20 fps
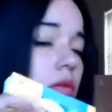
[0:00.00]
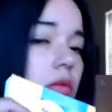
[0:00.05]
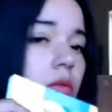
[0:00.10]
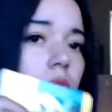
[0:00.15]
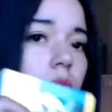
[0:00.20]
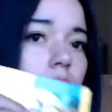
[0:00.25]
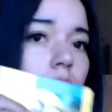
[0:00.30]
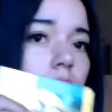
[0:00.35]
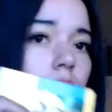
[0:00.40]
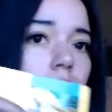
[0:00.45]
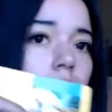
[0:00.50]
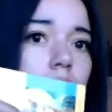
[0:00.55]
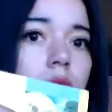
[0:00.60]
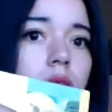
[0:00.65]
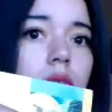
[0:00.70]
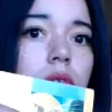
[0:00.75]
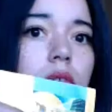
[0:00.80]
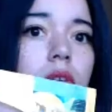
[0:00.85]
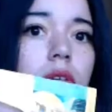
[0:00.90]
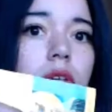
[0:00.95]

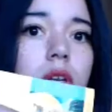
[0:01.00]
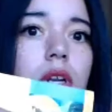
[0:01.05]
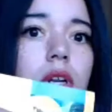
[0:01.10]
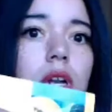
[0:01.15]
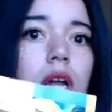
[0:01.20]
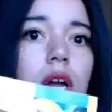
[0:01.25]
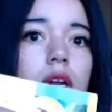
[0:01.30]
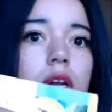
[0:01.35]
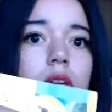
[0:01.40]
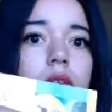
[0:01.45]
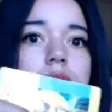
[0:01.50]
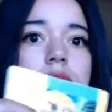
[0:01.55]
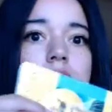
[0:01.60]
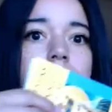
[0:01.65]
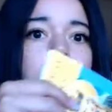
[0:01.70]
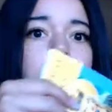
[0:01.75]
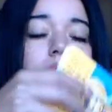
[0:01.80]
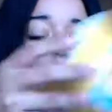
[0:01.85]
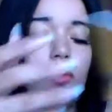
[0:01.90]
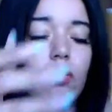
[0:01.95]
you're not going to
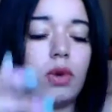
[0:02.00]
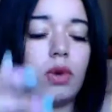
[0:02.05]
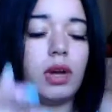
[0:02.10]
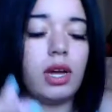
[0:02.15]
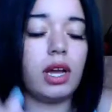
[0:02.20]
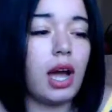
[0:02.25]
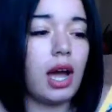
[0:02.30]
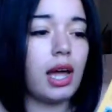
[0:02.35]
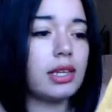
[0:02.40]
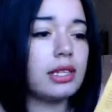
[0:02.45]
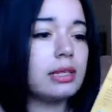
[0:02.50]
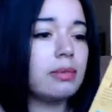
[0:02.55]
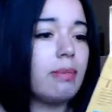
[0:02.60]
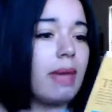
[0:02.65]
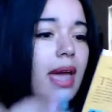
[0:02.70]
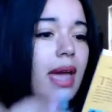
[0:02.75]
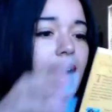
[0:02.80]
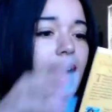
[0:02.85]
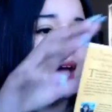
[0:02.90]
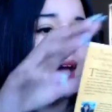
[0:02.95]
receive what Goddess
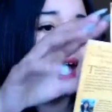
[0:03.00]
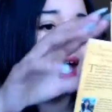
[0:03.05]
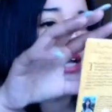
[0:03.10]
Matt has in